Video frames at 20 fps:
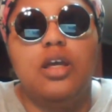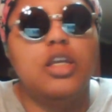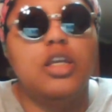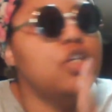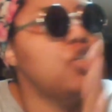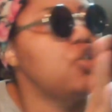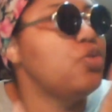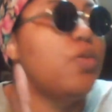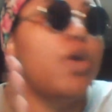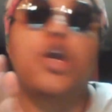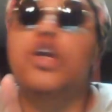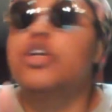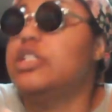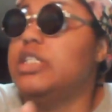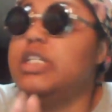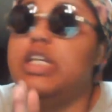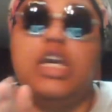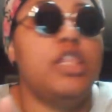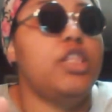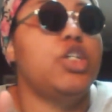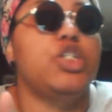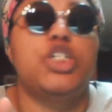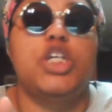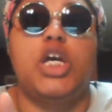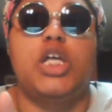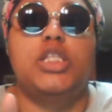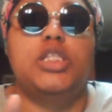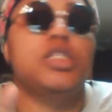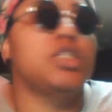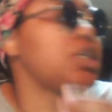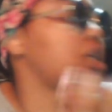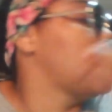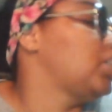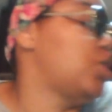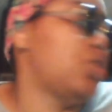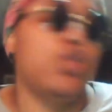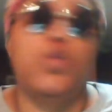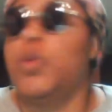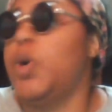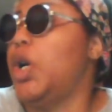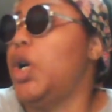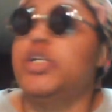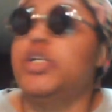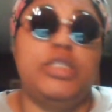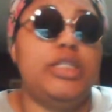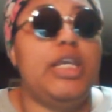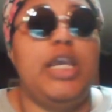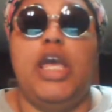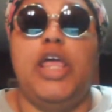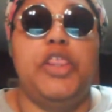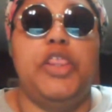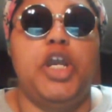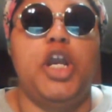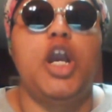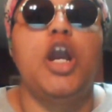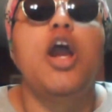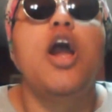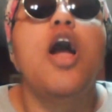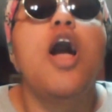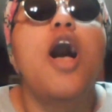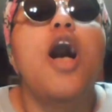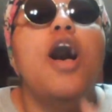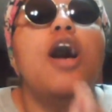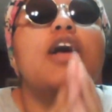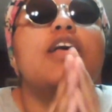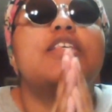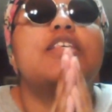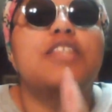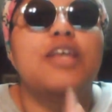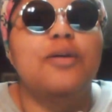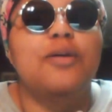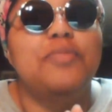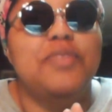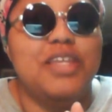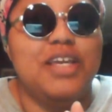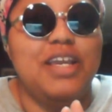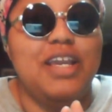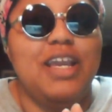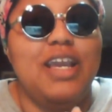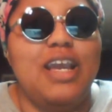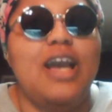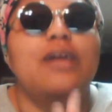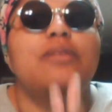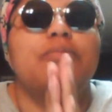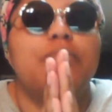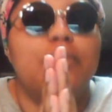Get your words together, Shanti. Get your words together. Something